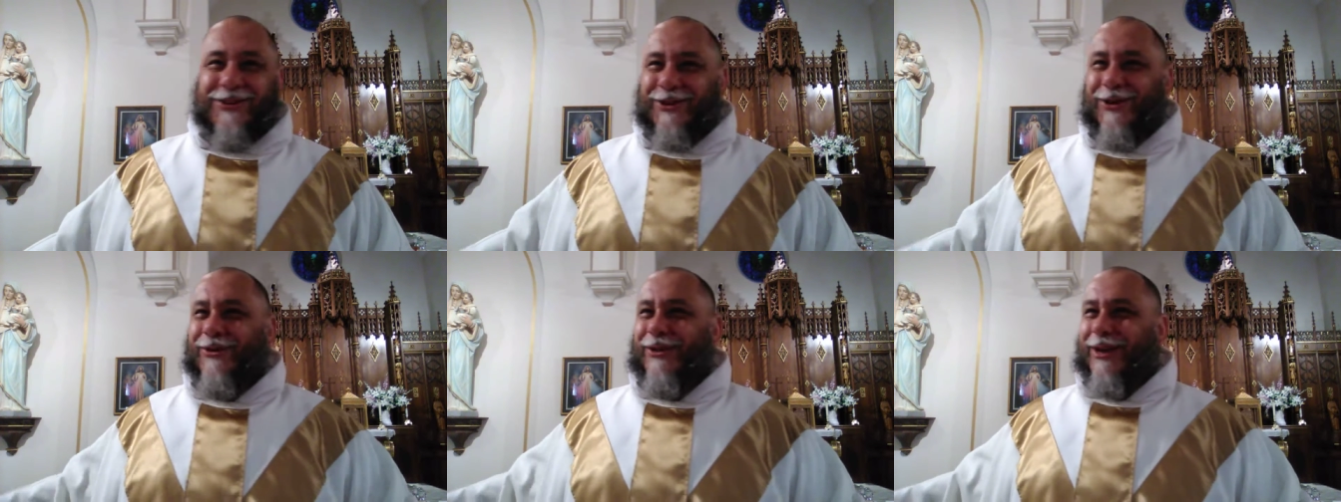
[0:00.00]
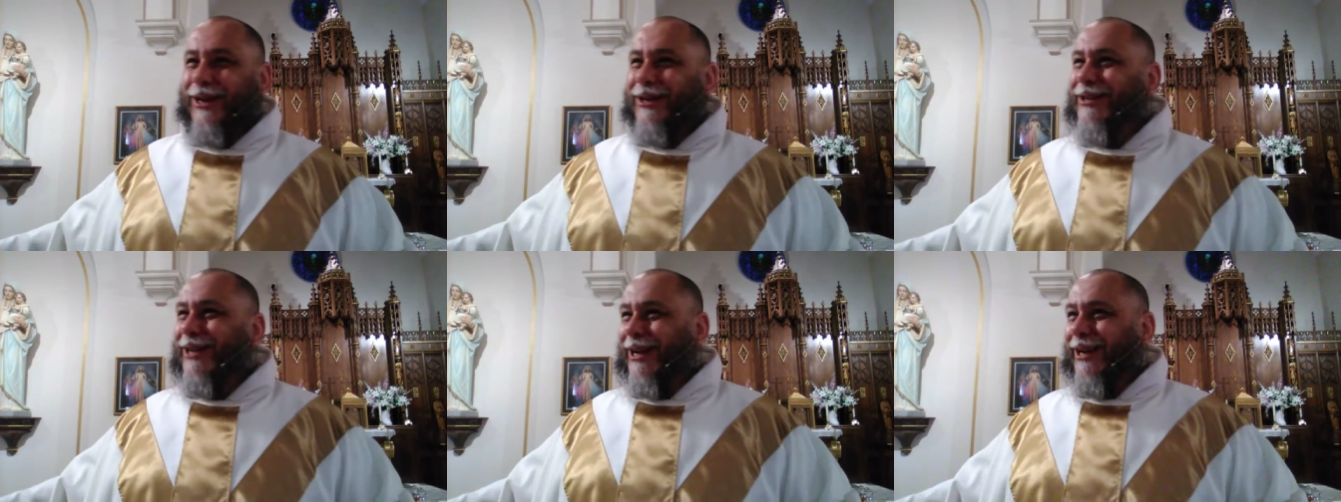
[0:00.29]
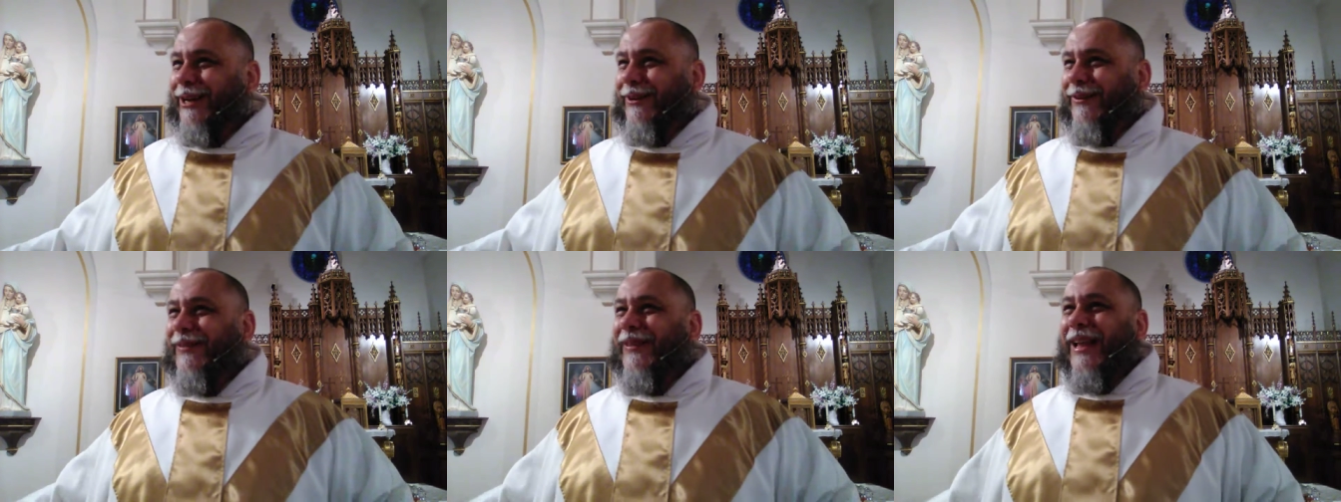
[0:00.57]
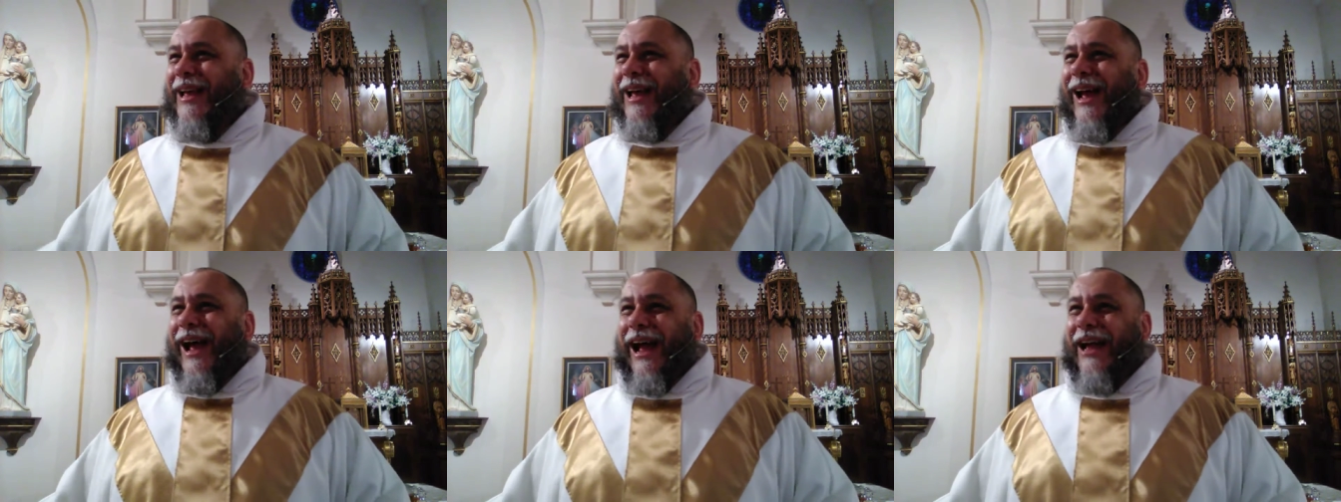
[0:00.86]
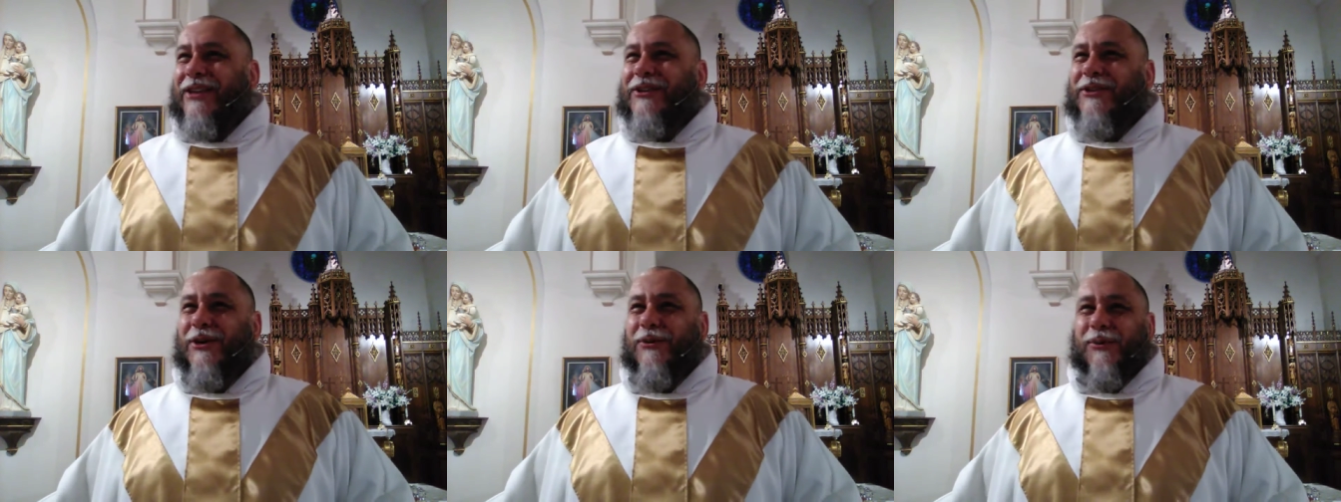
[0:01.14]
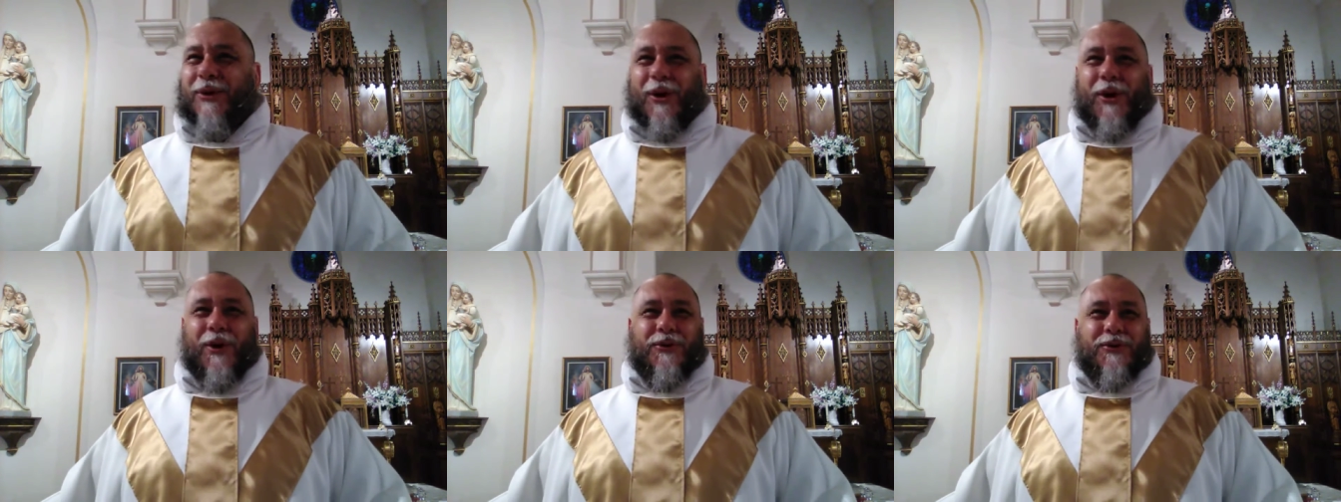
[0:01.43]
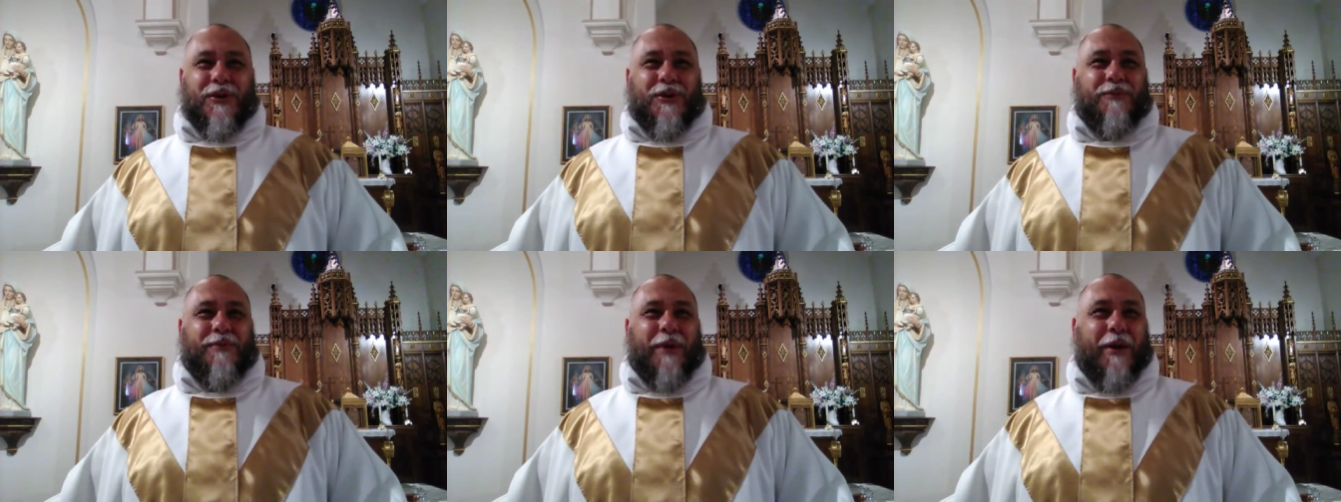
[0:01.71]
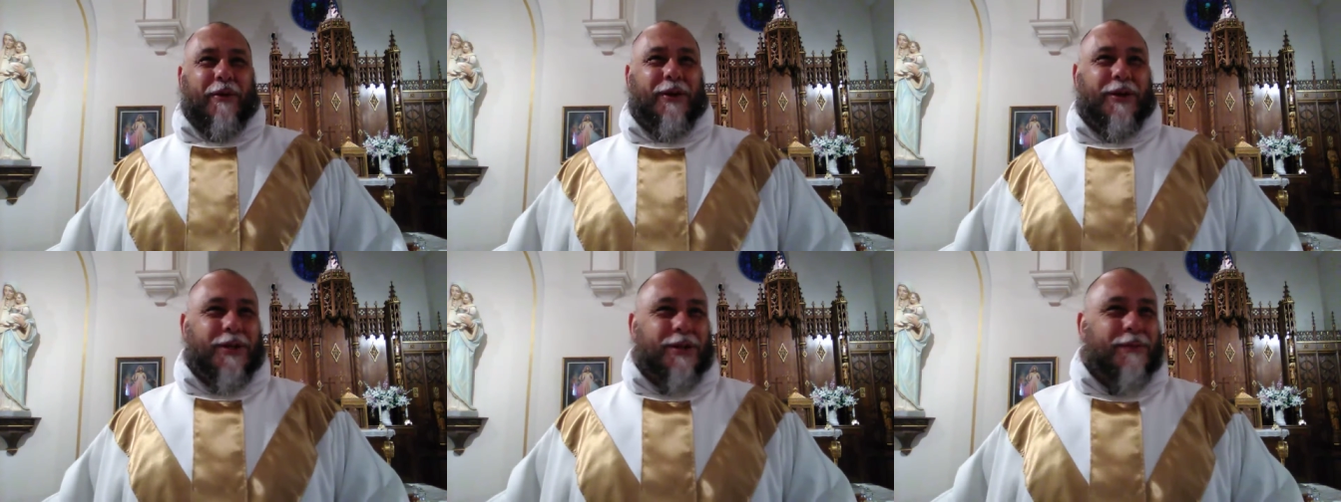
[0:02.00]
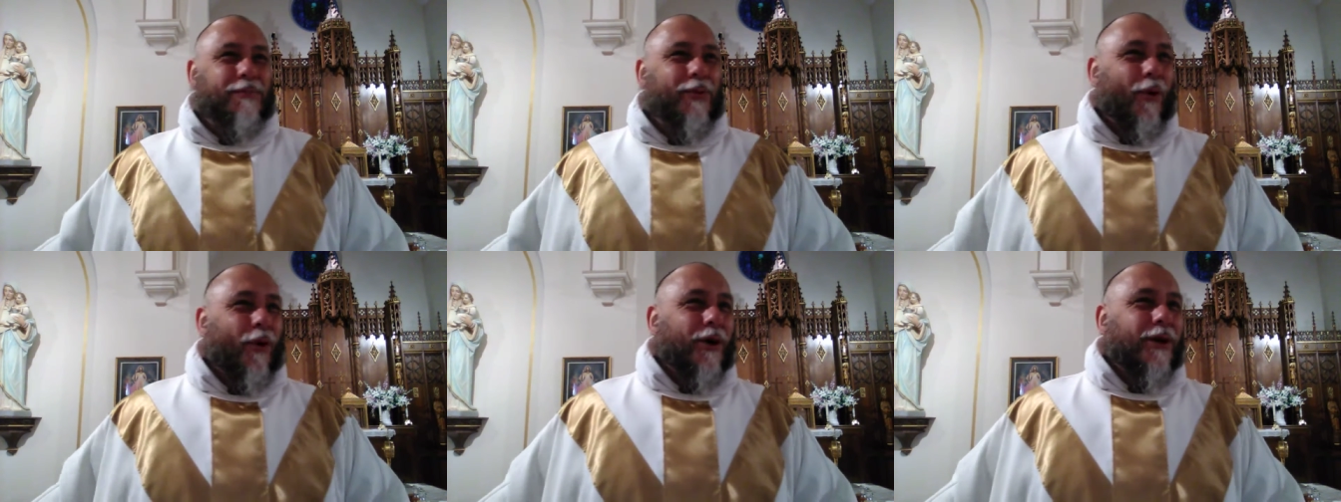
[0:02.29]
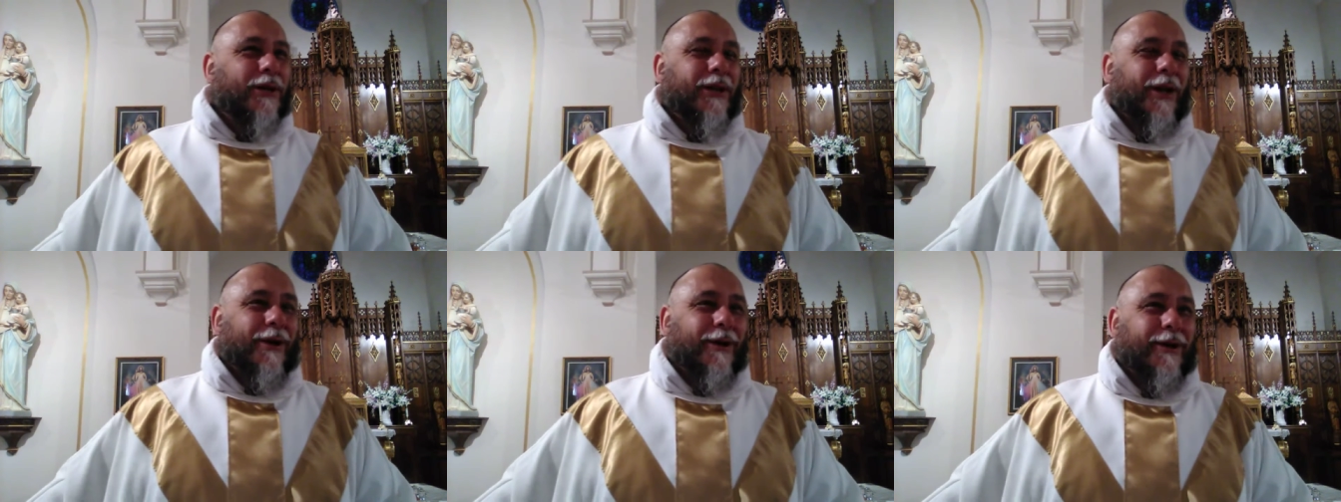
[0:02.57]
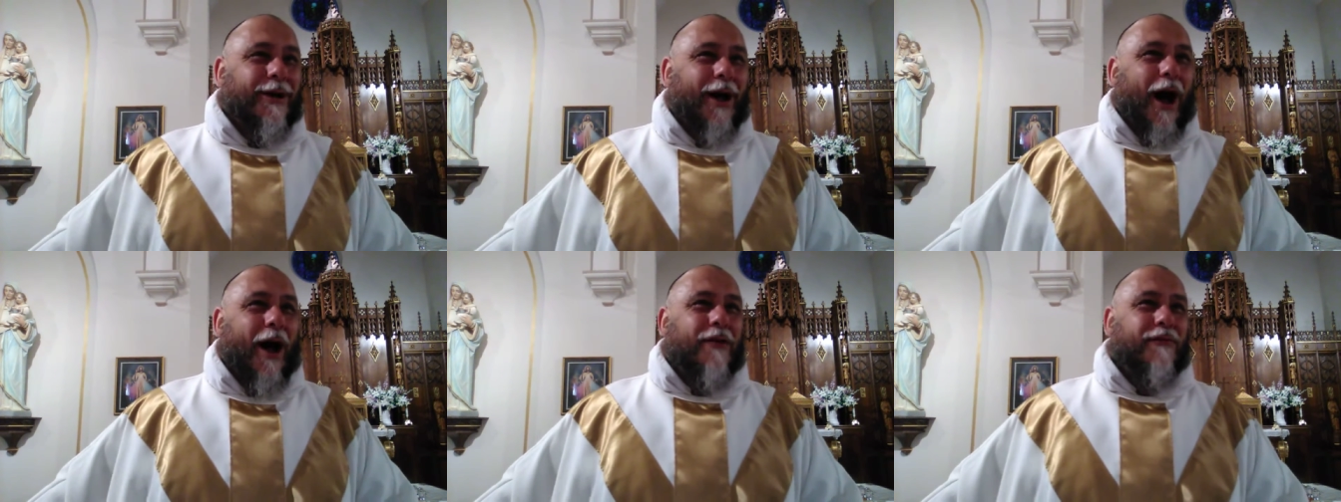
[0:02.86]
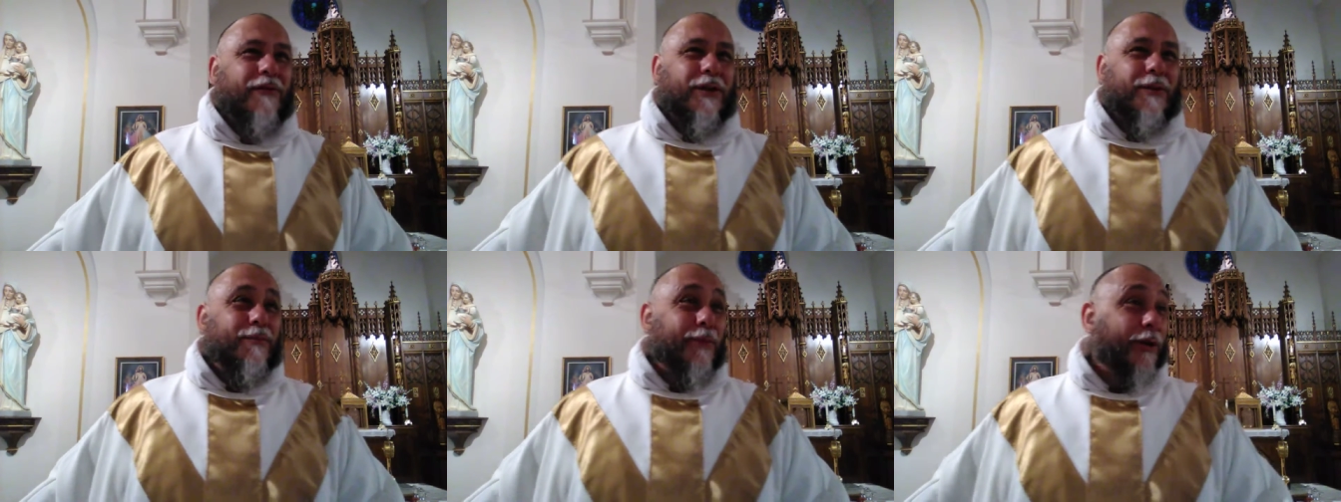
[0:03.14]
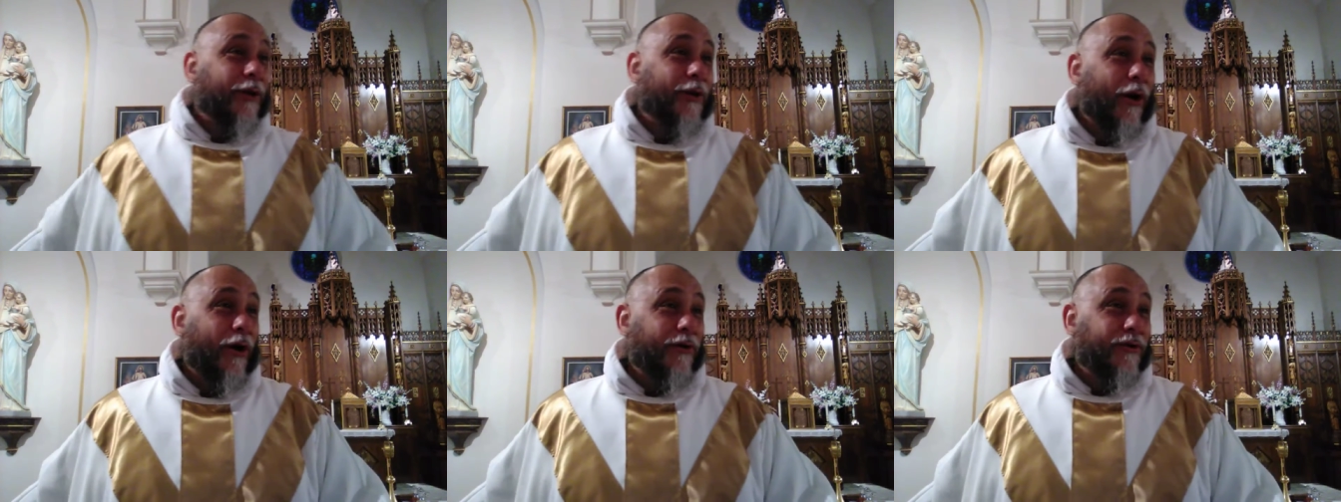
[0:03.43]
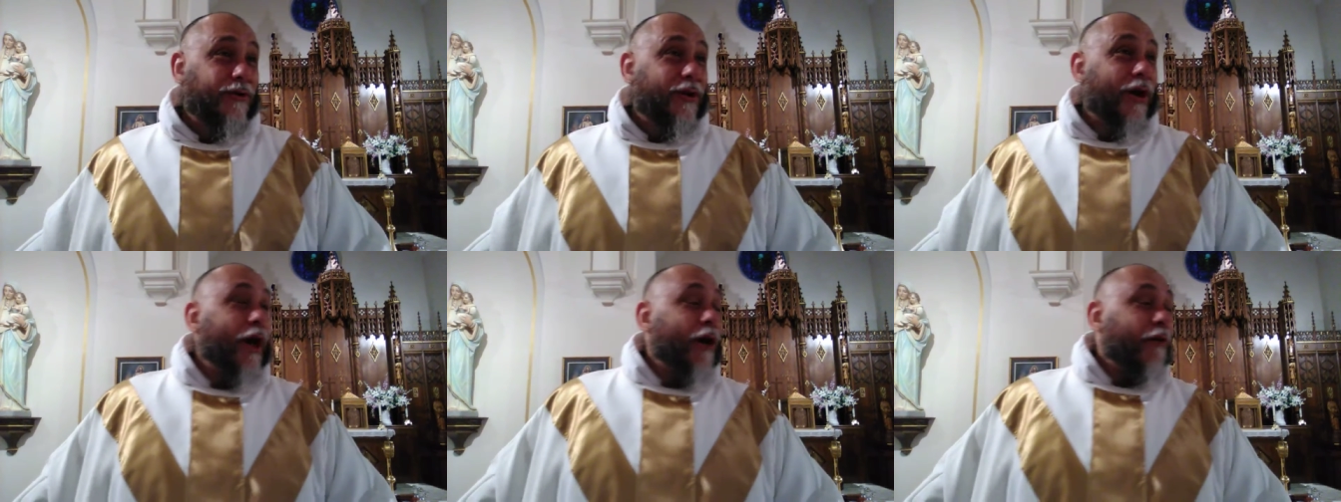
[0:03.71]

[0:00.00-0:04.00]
so they did. And so Rose is buried in the Poor Clare convent because